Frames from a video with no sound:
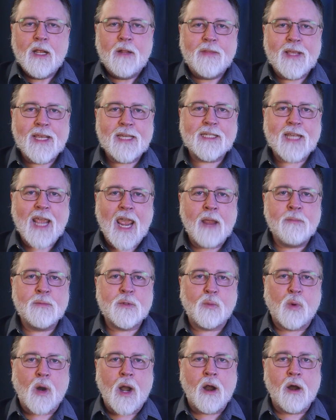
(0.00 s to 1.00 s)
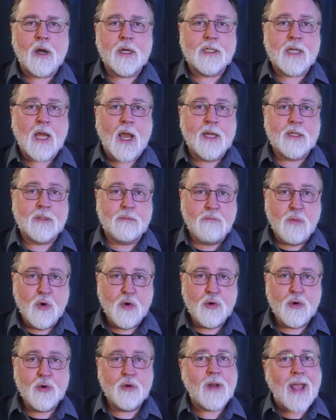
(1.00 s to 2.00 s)
These games prioritize
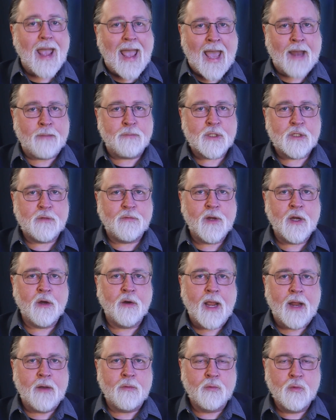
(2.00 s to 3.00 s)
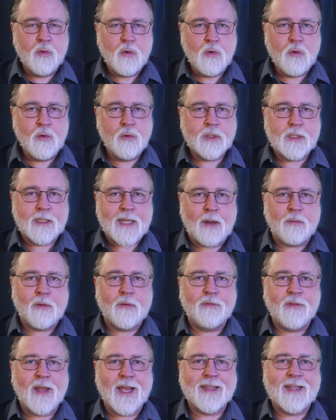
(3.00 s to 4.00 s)
mood, atmosphere, and rules that
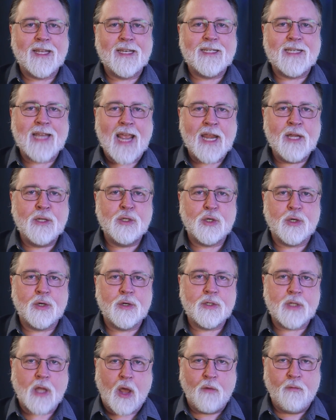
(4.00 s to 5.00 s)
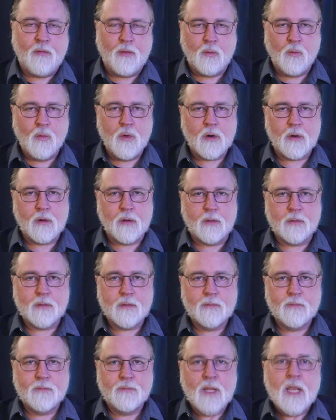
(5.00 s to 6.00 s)
reflect the dangers of the world.
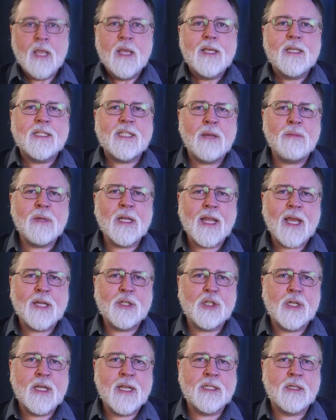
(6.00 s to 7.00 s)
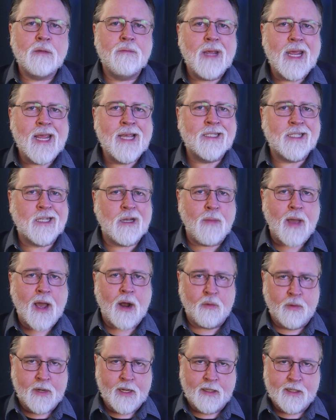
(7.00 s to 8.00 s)
Simulationism isn't
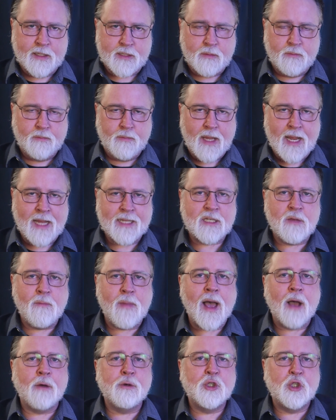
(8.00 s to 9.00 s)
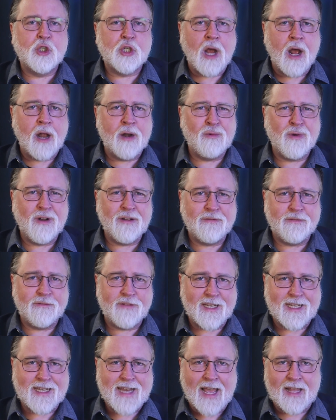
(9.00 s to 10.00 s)
about realism. It's about genre
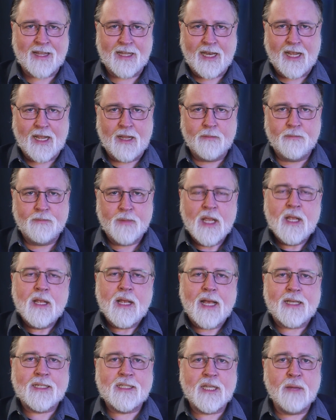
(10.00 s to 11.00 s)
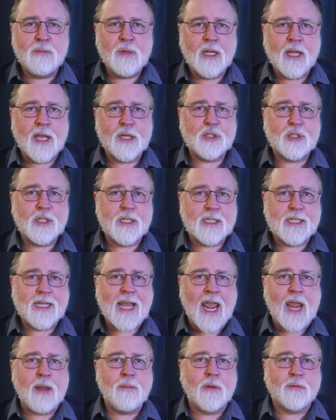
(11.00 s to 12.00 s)
fidelity. A simulationist
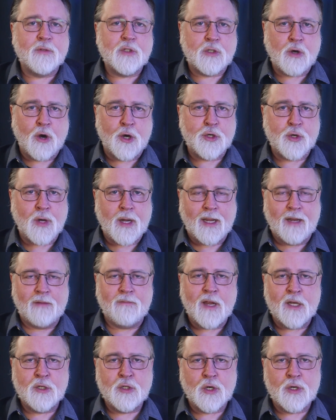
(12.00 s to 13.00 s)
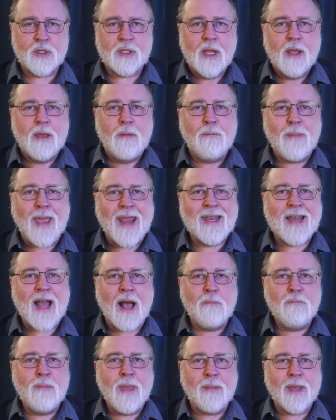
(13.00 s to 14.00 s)
game of Star Trek Adventures may
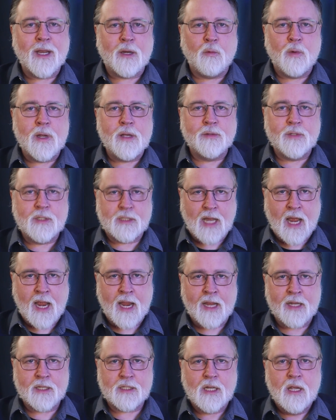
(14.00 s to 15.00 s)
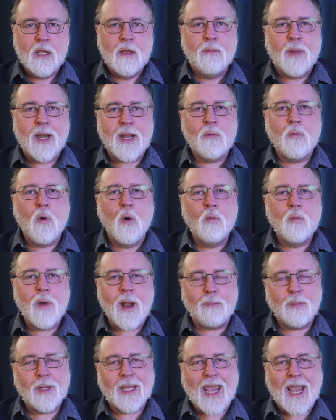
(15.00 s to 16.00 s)
not mimic real science, but it will
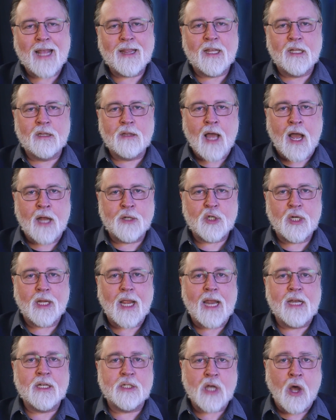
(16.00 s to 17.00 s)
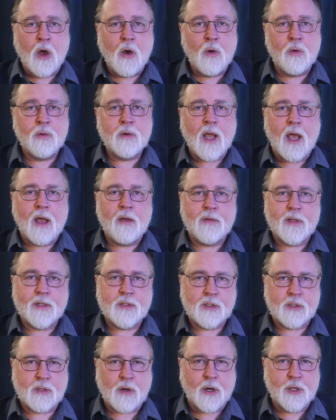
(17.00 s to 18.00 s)
replicate the logic and tone of a
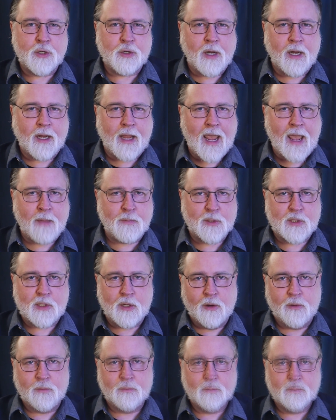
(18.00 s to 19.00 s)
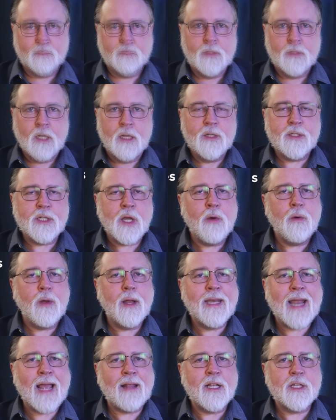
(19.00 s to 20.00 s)
Star Trek episode. So
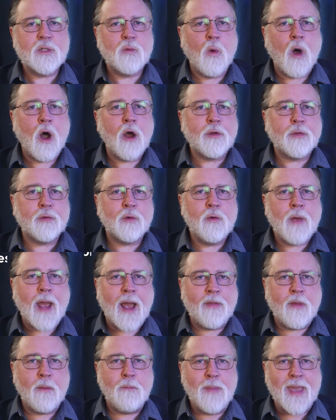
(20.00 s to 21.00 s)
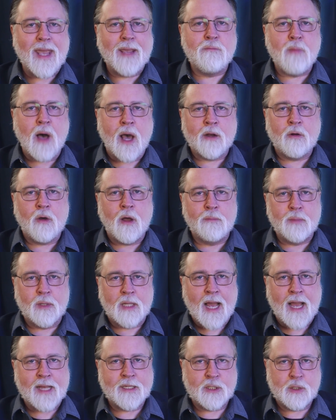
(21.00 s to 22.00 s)
now let's walk through how the big model
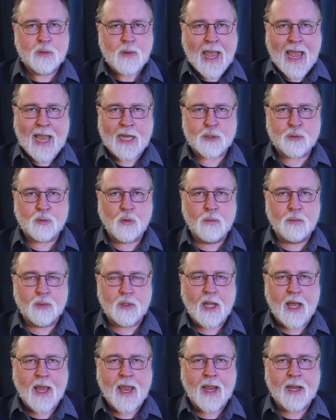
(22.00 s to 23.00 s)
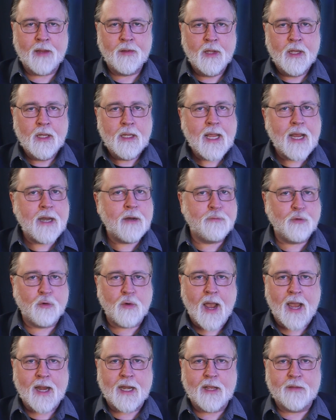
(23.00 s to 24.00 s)
applies to actual play in a
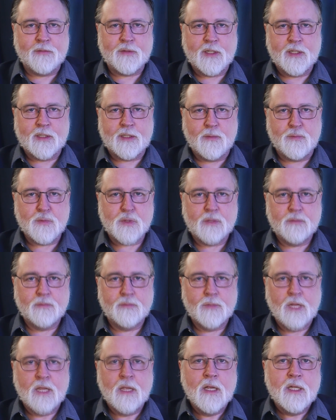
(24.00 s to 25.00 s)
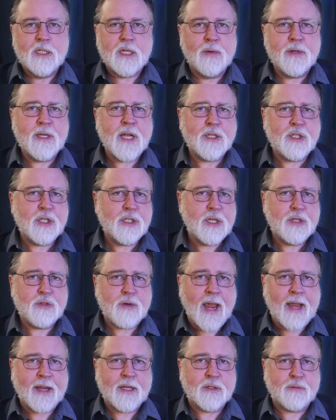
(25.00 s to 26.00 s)
variety of systems. So in Dungeons &
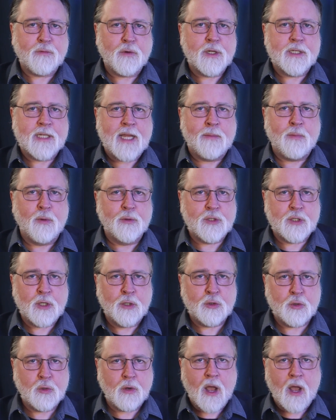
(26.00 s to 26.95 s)
Dragons, for example, social